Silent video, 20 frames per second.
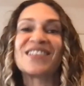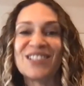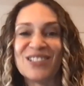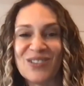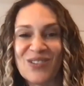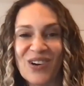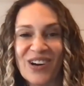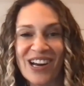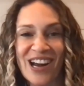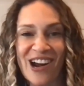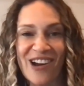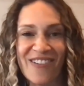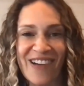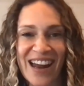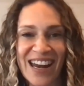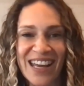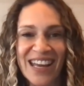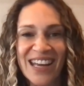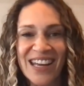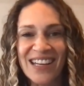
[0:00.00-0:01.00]
a story
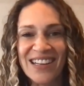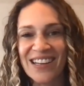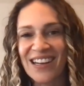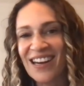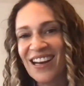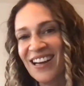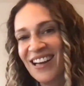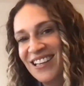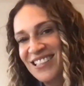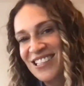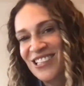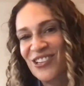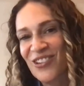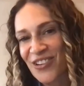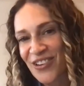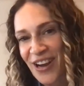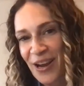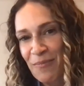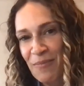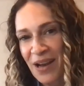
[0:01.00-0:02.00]
already. And then I got to
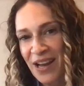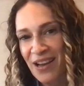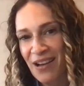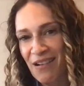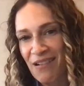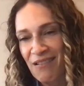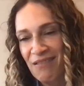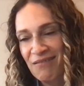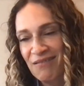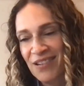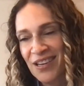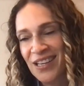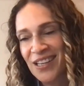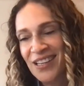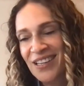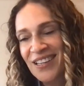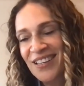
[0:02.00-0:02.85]
create my own.